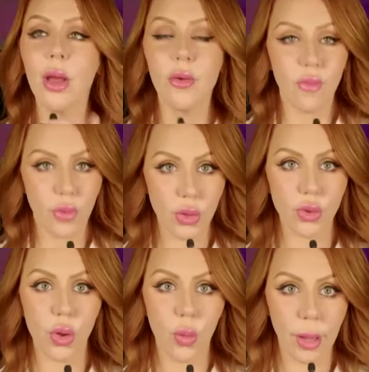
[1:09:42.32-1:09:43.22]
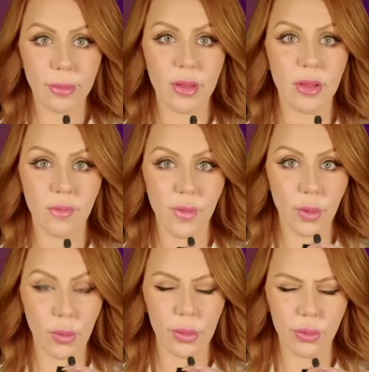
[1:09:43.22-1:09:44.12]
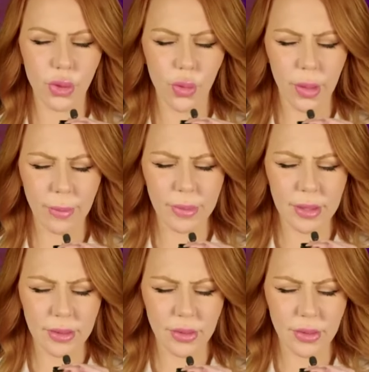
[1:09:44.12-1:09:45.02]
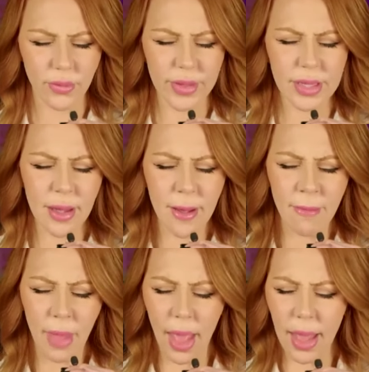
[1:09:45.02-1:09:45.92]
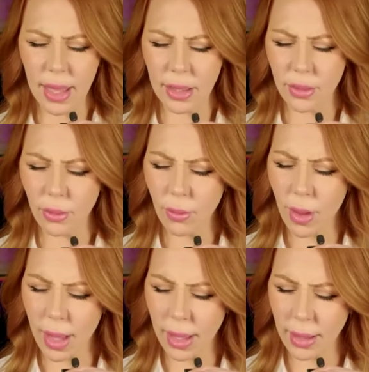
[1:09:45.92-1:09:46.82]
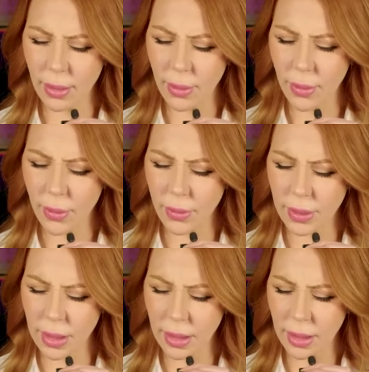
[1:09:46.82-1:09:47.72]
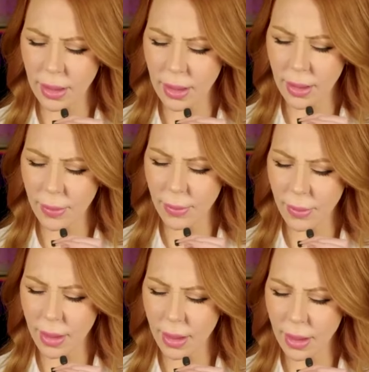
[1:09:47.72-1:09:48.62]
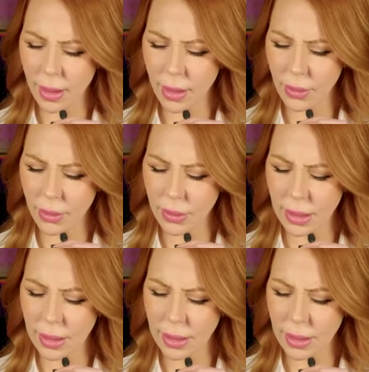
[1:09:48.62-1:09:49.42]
for you showing up to this funeral or showing up to this service. And why? Hold on. Hold on.